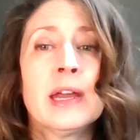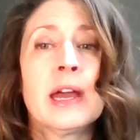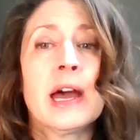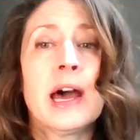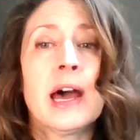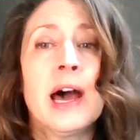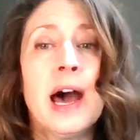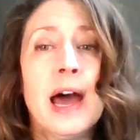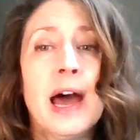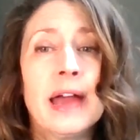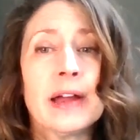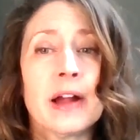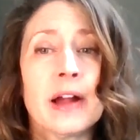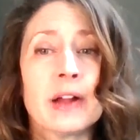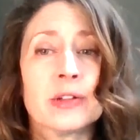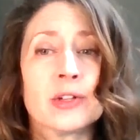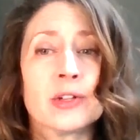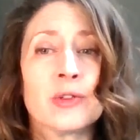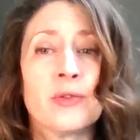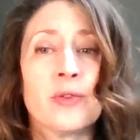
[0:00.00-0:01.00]
A
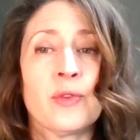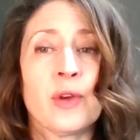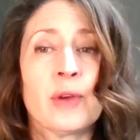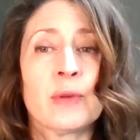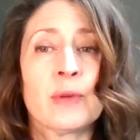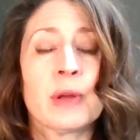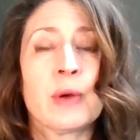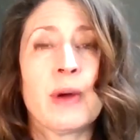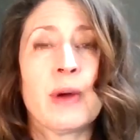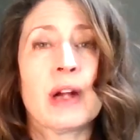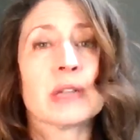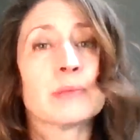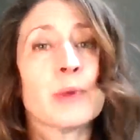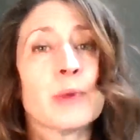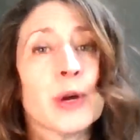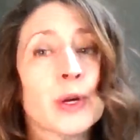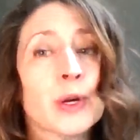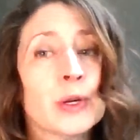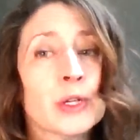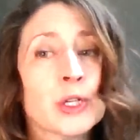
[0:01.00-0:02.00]
high-arched foot requires
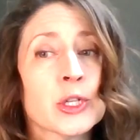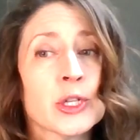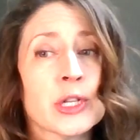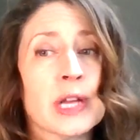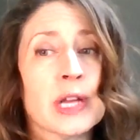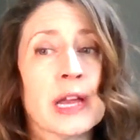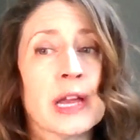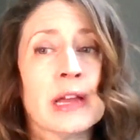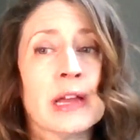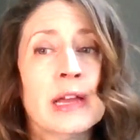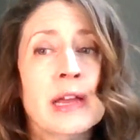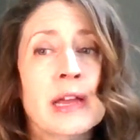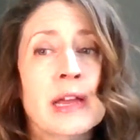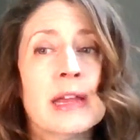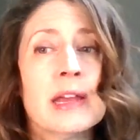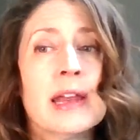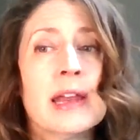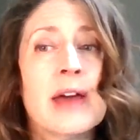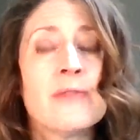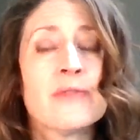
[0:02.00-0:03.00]
more cushioning,
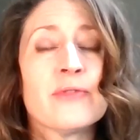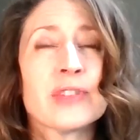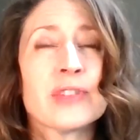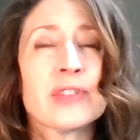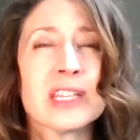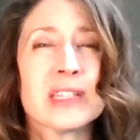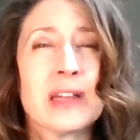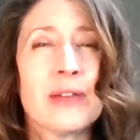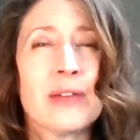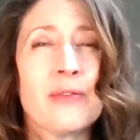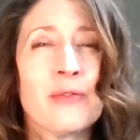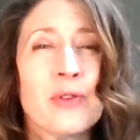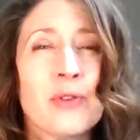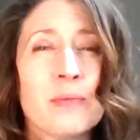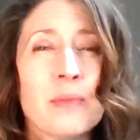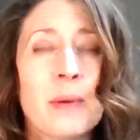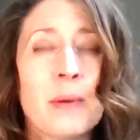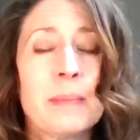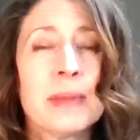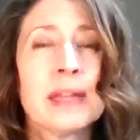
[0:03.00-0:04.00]
an emphasis on foot
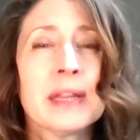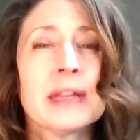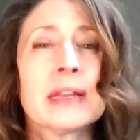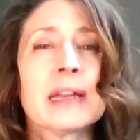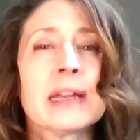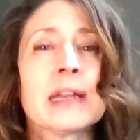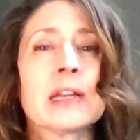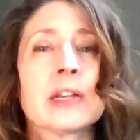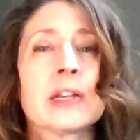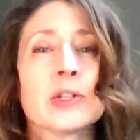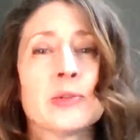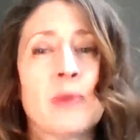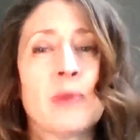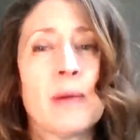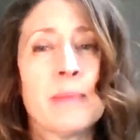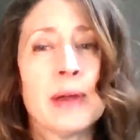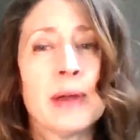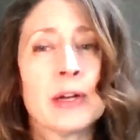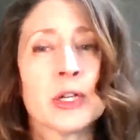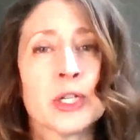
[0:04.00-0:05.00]
mobility because you
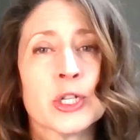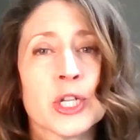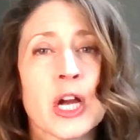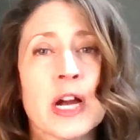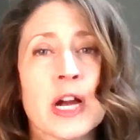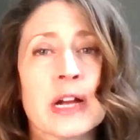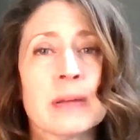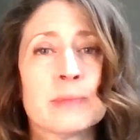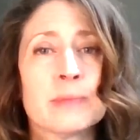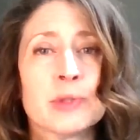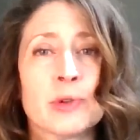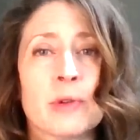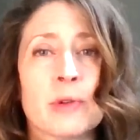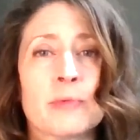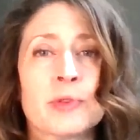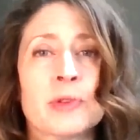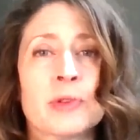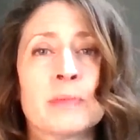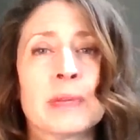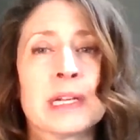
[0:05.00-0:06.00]
want better shock
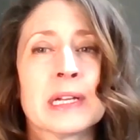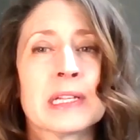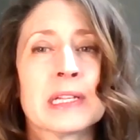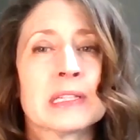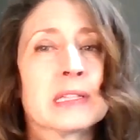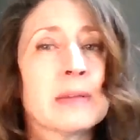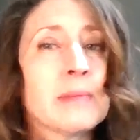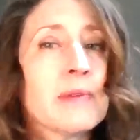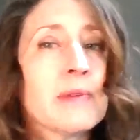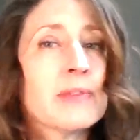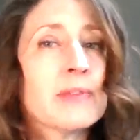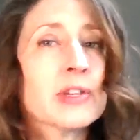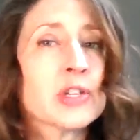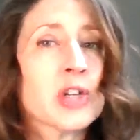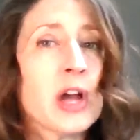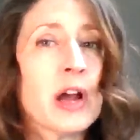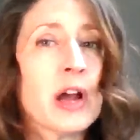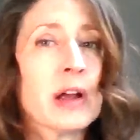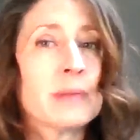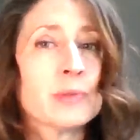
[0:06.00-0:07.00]
absorption, because some of the
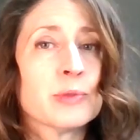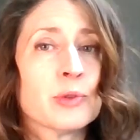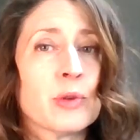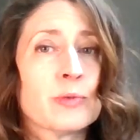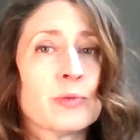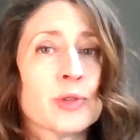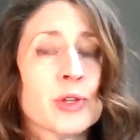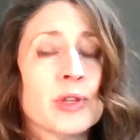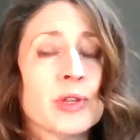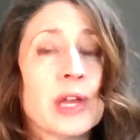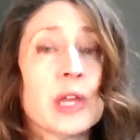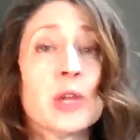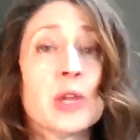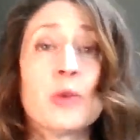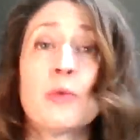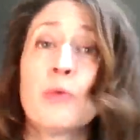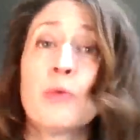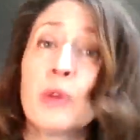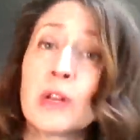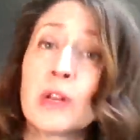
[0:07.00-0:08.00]
shock absorption that
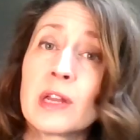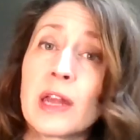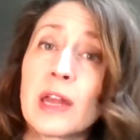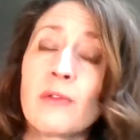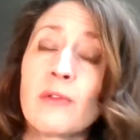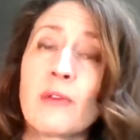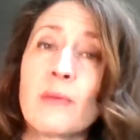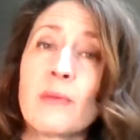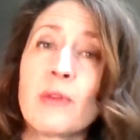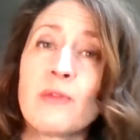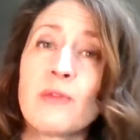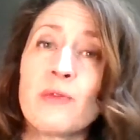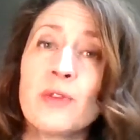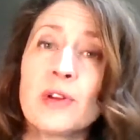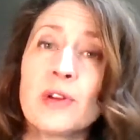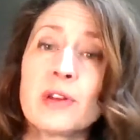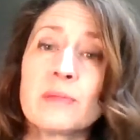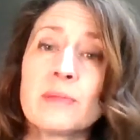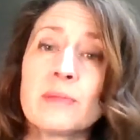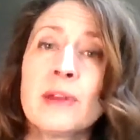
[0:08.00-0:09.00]
you would get from the
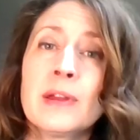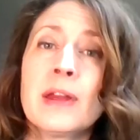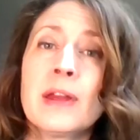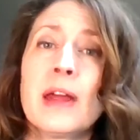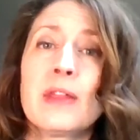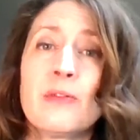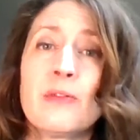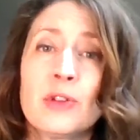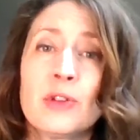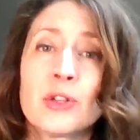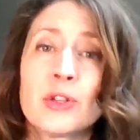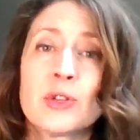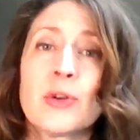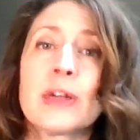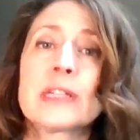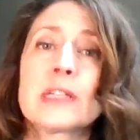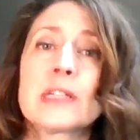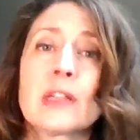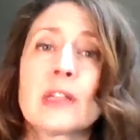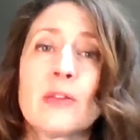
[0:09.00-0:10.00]
foot and the foot
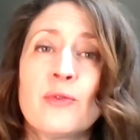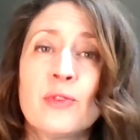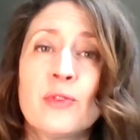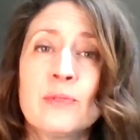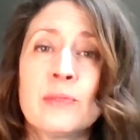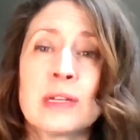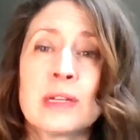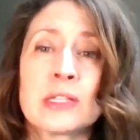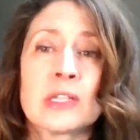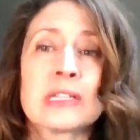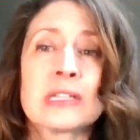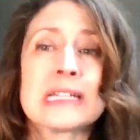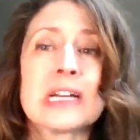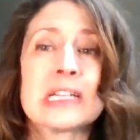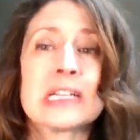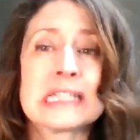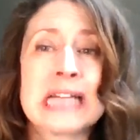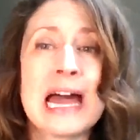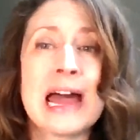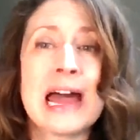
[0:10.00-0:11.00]
joints and the foot muscles
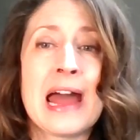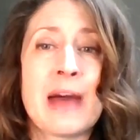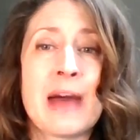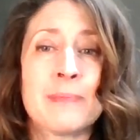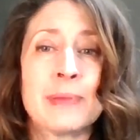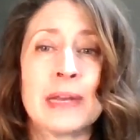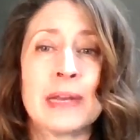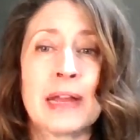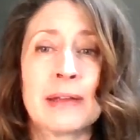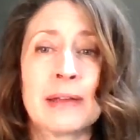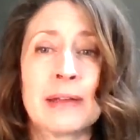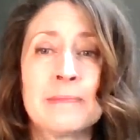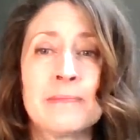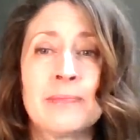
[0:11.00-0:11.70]
is not happening.